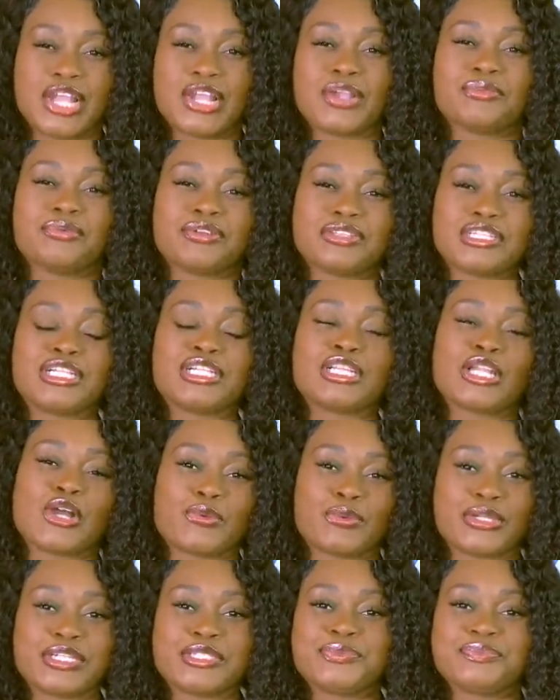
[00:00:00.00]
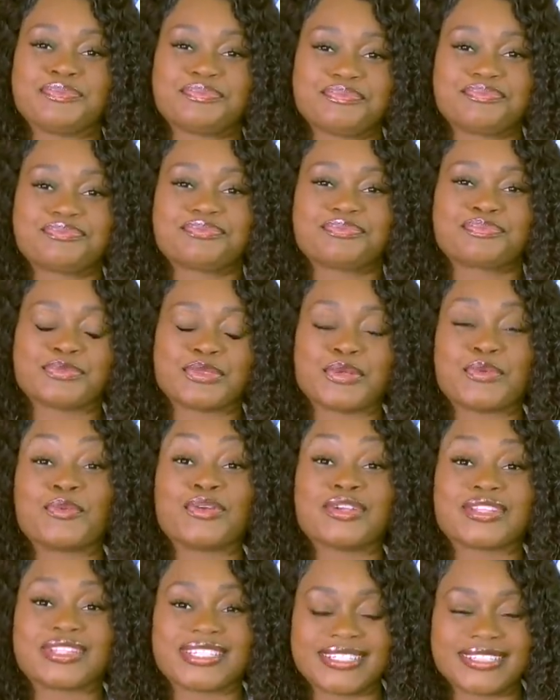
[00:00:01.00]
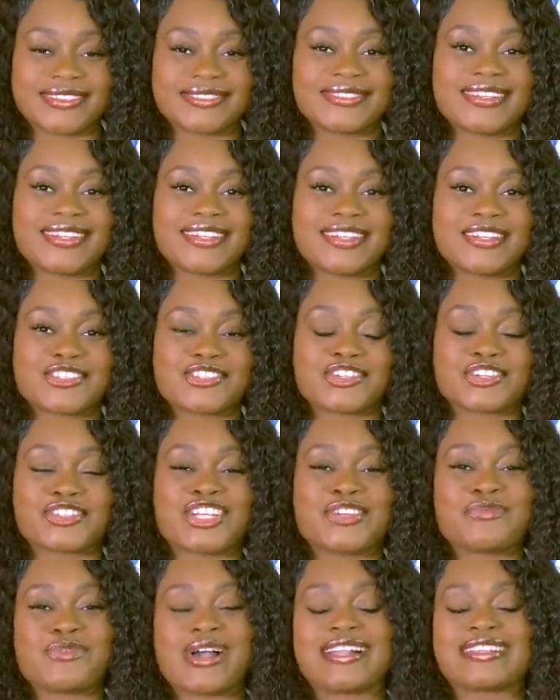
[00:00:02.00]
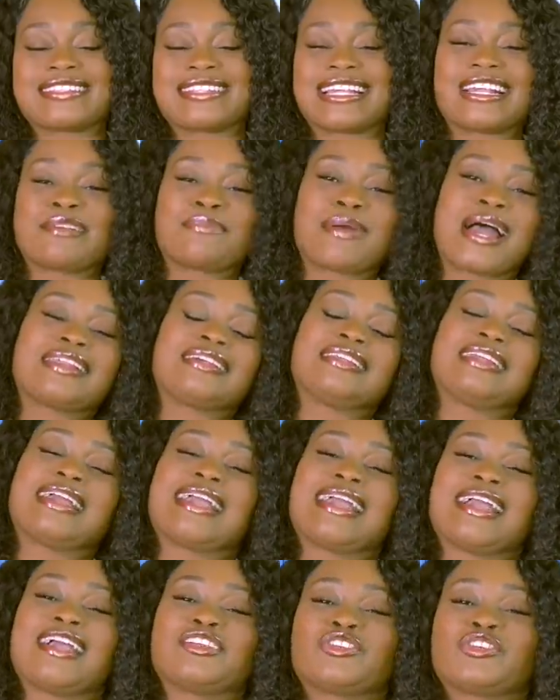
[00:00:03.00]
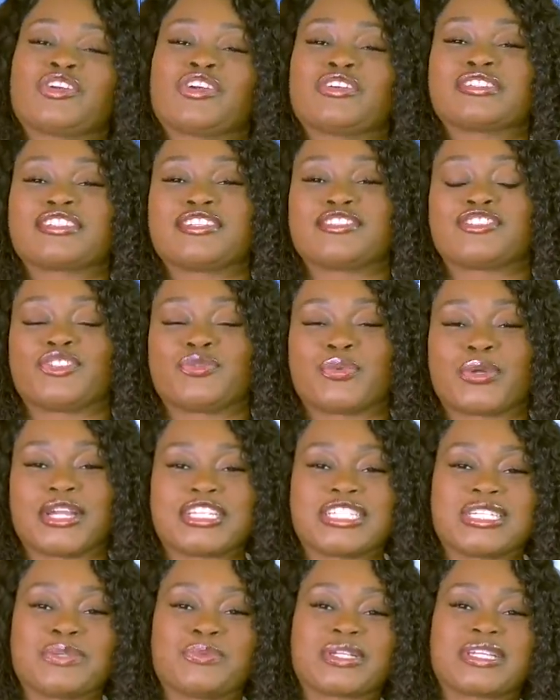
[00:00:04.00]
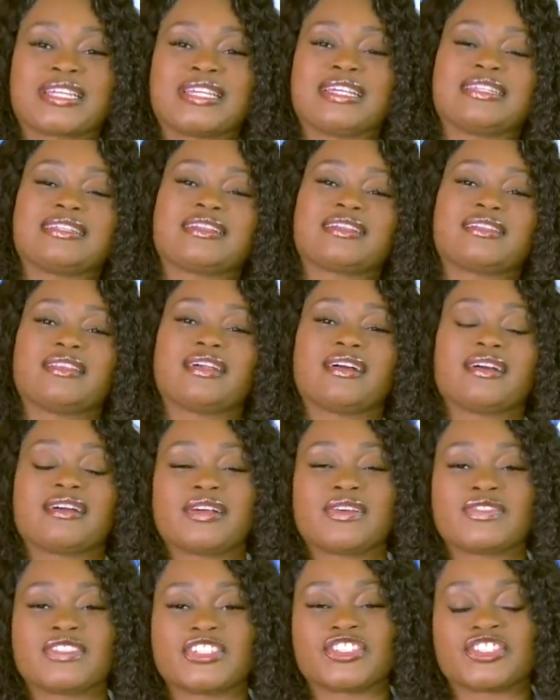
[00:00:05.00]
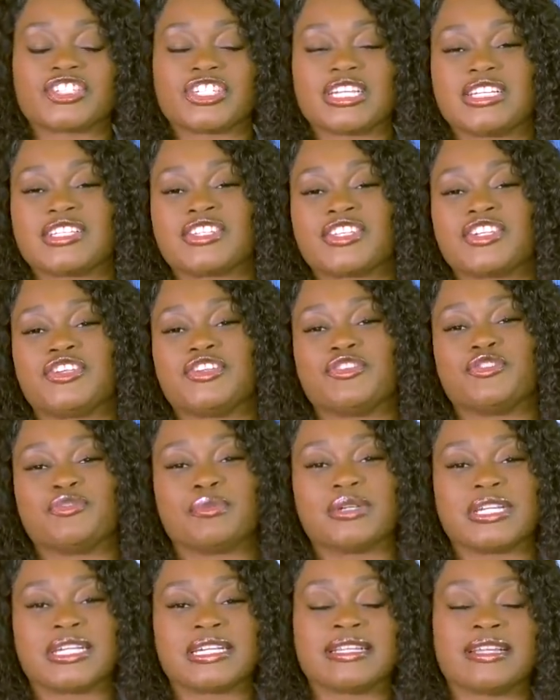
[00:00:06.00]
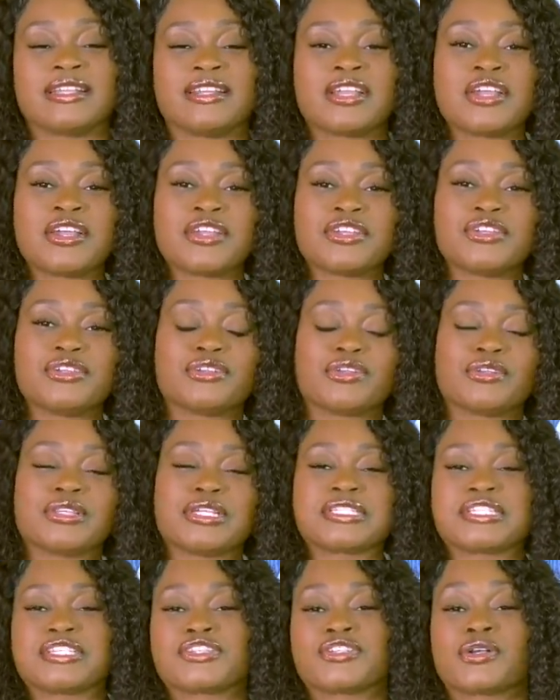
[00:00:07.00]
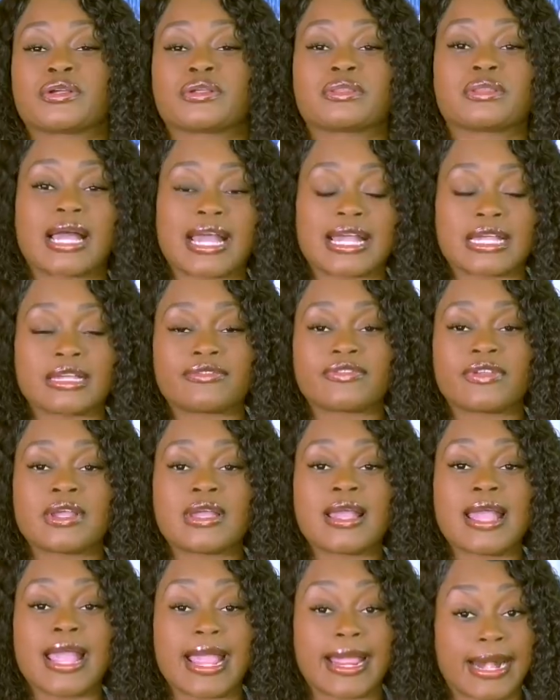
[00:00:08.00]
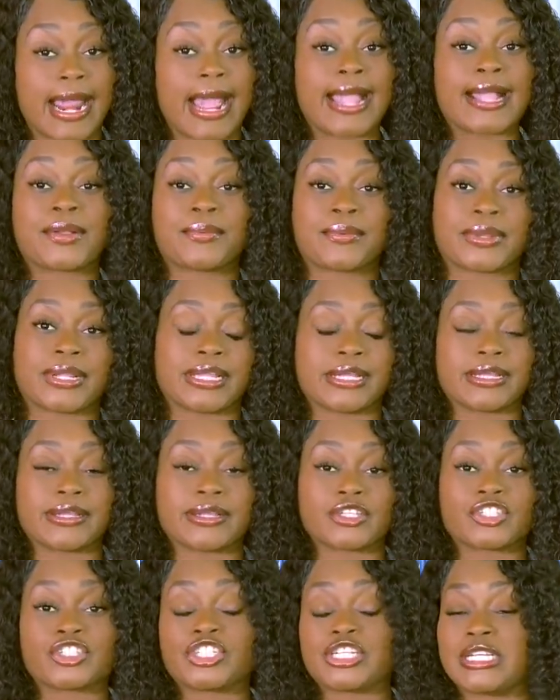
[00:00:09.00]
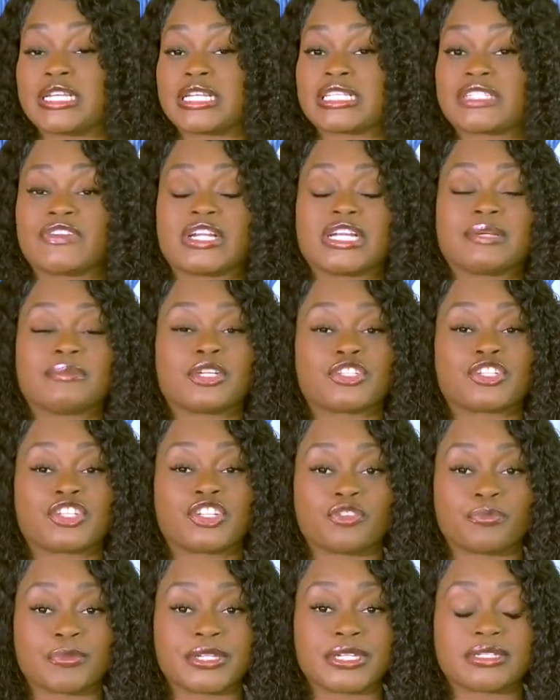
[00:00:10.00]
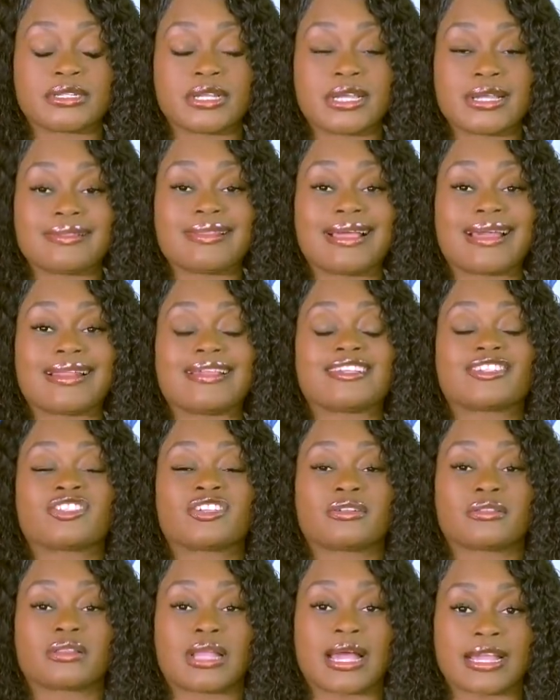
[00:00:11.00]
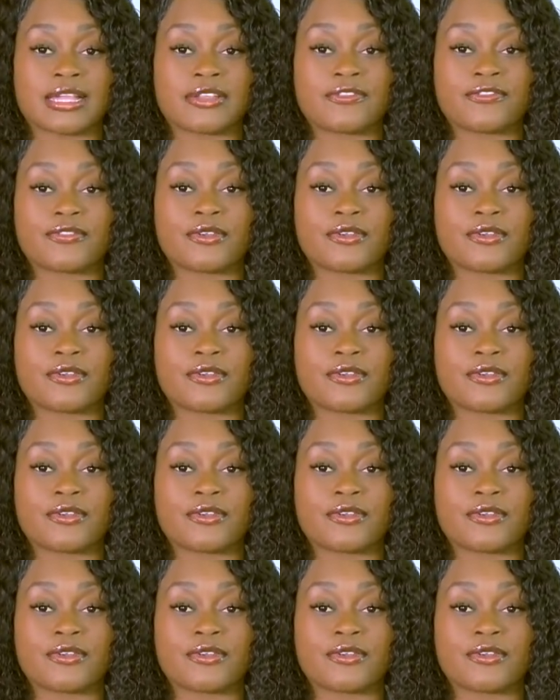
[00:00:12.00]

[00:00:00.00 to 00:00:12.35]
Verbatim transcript: Really, Khloe? Really? So she wants everybody to handle her situation with kitten gloves and she's human and, you know, this is her life. And I agree. She is very much human. That is her life.